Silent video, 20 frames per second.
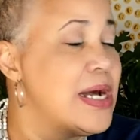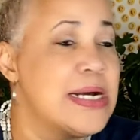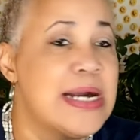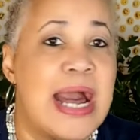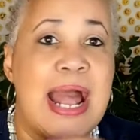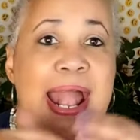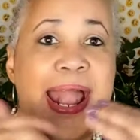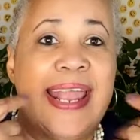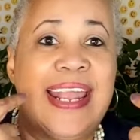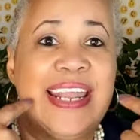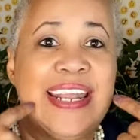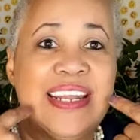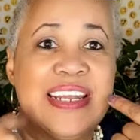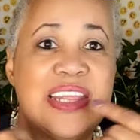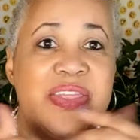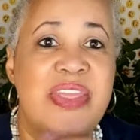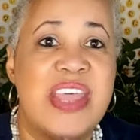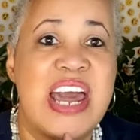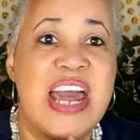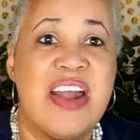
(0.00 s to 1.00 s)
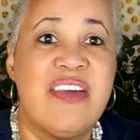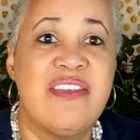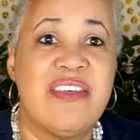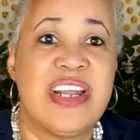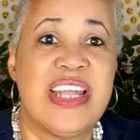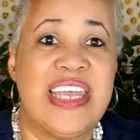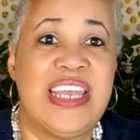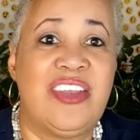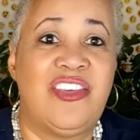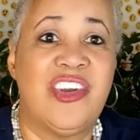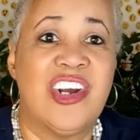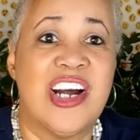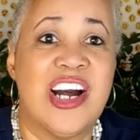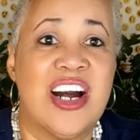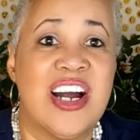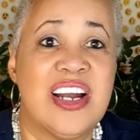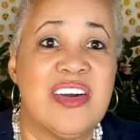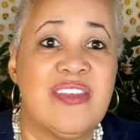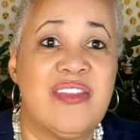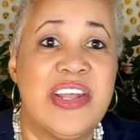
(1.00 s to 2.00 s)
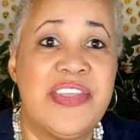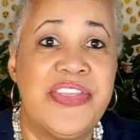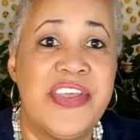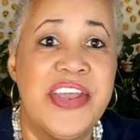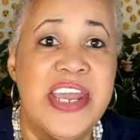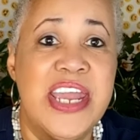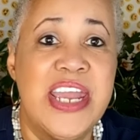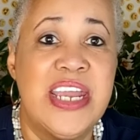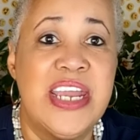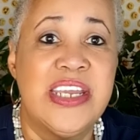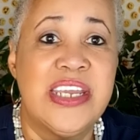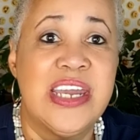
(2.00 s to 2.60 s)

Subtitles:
I cannot really talk with these.